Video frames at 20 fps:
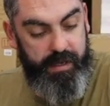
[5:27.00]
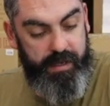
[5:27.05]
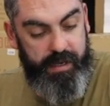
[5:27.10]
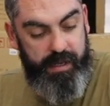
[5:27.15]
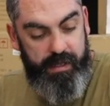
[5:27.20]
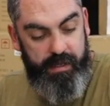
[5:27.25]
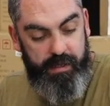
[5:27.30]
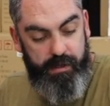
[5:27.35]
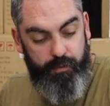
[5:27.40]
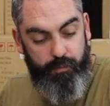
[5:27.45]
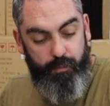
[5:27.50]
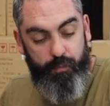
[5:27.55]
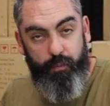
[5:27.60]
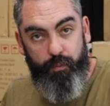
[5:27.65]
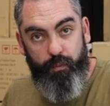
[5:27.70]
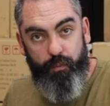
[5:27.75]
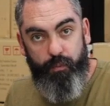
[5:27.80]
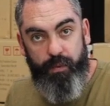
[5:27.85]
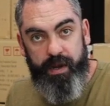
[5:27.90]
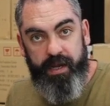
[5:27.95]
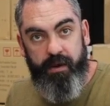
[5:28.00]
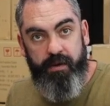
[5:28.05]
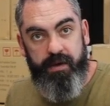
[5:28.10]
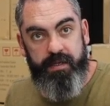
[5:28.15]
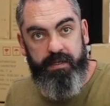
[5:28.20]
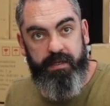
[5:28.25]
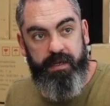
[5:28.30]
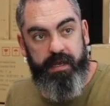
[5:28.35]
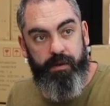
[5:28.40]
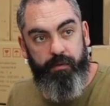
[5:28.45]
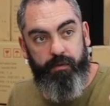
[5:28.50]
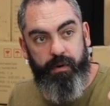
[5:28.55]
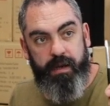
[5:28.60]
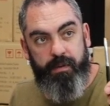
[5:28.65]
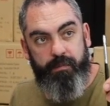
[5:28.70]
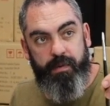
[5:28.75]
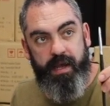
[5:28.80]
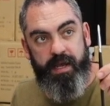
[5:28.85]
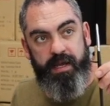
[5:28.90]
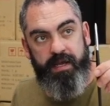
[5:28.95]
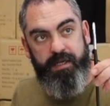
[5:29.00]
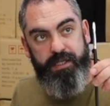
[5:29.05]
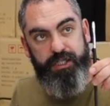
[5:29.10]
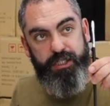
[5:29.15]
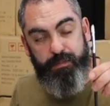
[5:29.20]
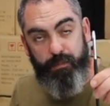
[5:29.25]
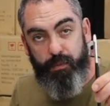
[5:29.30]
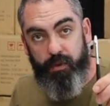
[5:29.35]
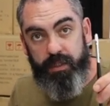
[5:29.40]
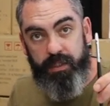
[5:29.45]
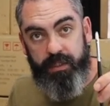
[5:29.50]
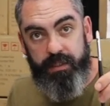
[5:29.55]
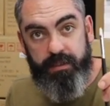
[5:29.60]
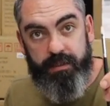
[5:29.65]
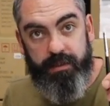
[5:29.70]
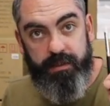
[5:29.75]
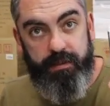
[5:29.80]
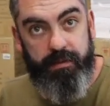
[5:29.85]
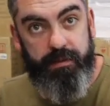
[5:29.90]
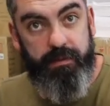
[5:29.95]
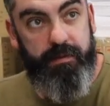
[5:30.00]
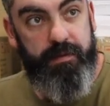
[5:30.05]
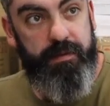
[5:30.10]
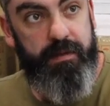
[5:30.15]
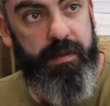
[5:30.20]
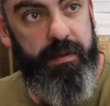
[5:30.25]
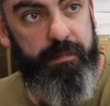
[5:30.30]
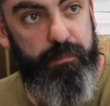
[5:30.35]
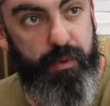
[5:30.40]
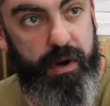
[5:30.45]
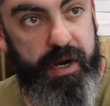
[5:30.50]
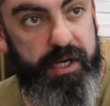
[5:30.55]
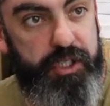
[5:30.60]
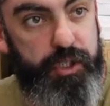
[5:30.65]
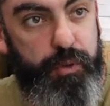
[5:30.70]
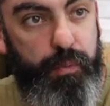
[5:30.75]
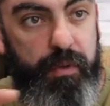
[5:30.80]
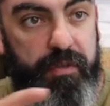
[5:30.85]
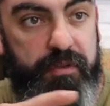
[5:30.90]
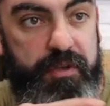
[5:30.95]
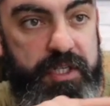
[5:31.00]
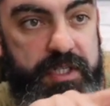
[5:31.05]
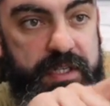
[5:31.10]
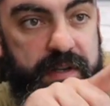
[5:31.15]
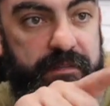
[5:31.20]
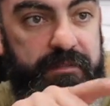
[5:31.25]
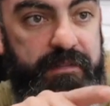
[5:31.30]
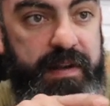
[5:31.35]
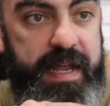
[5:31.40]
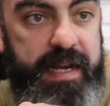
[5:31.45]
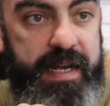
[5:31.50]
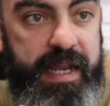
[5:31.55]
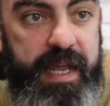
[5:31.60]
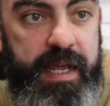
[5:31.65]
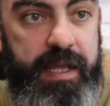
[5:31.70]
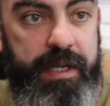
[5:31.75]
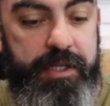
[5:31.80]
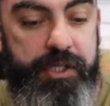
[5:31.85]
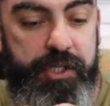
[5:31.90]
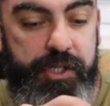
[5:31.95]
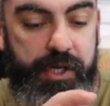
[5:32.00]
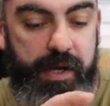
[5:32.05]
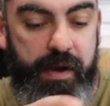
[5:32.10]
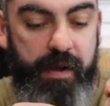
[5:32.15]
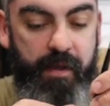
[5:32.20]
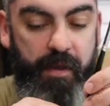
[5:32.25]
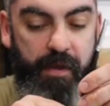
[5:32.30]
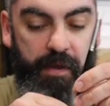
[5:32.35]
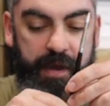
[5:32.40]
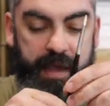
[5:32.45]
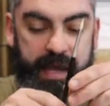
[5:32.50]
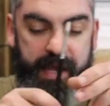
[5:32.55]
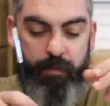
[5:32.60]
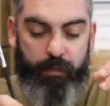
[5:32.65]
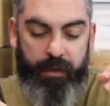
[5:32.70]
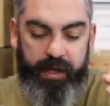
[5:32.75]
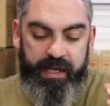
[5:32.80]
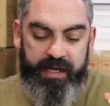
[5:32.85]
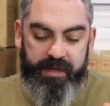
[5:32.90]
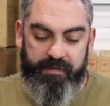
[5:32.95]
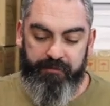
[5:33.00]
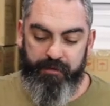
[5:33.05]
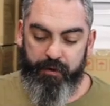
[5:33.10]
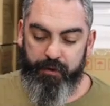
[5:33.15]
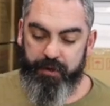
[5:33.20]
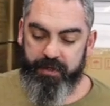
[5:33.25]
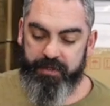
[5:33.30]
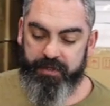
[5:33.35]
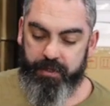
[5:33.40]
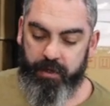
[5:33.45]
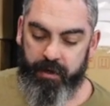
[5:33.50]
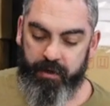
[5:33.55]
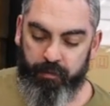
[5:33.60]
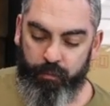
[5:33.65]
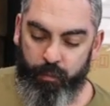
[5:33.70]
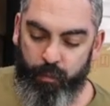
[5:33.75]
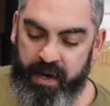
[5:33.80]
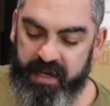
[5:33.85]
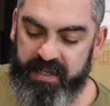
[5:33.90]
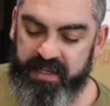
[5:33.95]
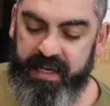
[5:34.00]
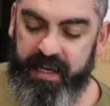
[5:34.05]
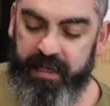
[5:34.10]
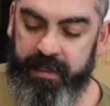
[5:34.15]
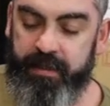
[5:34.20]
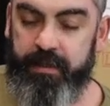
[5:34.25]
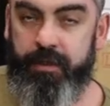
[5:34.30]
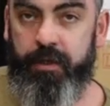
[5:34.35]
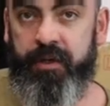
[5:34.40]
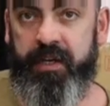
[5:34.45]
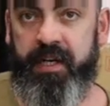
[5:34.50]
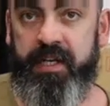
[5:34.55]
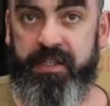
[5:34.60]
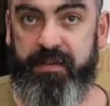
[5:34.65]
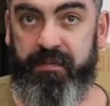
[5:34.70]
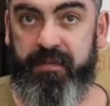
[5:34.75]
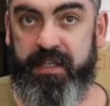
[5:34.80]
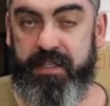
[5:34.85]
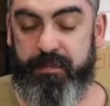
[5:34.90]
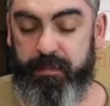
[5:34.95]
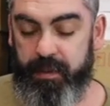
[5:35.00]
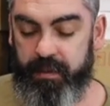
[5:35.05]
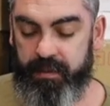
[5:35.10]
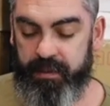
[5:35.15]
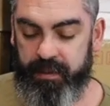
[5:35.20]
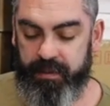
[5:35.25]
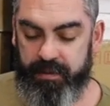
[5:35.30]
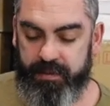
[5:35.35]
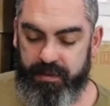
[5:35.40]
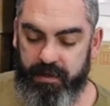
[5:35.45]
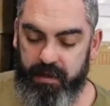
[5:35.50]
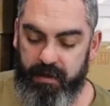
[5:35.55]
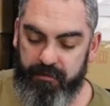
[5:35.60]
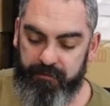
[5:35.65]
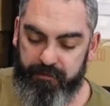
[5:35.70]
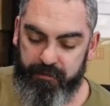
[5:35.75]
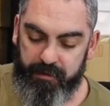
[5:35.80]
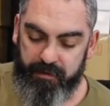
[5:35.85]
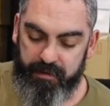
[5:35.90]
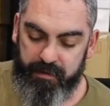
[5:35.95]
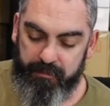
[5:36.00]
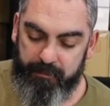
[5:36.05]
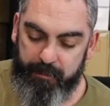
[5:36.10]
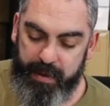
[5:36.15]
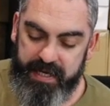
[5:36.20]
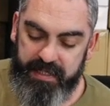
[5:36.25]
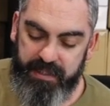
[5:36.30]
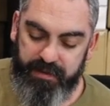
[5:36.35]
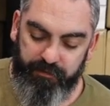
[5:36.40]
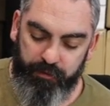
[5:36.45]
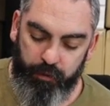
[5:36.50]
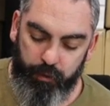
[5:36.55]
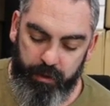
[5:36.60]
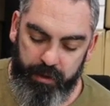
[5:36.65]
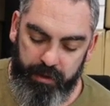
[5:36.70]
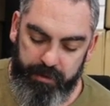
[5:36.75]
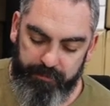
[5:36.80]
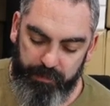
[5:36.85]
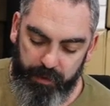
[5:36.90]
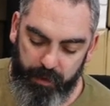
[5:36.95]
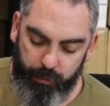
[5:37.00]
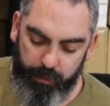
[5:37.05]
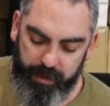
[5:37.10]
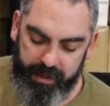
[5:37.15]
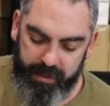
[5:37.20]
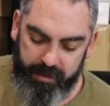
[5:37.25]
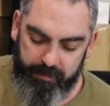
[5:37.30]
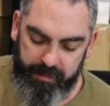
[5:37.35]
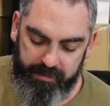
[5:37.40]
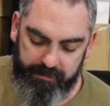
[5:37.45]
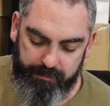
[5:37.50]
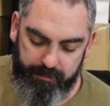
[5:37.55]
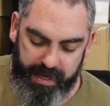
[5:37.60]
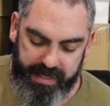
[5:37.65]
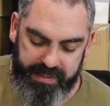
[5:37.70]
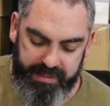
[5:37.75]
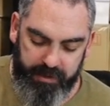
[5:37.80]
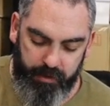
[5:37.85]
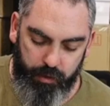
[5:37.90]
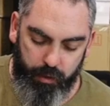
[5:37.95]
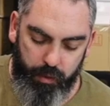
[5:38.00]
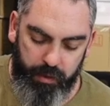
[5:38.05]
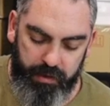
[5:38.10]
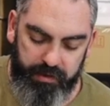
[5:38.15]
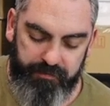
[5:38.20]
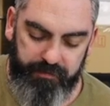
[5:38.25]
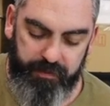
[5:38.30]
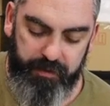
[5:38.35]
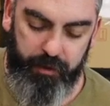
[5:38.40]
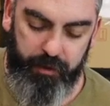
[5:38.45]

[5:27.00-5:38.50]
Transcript: We're going to now grab a smaller brush with just a flat edge, and we're going to focus on one color on each of these buildings. For the base floor, we're going to be painting all of the